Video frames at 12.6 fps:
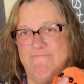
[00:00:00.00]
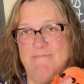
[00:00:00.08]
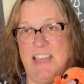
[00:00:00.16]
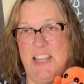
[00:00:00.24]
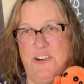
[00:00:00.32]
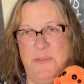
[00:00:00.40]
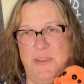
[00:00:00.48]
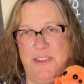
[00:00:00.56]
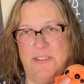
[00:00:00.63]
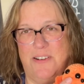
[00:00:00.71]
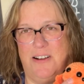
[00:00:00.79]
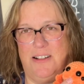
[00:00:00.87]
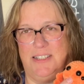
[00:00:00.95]
I don't know what they're
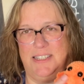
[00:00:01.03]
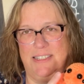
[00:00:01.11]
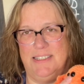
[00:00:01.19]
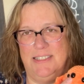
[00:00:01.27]
called.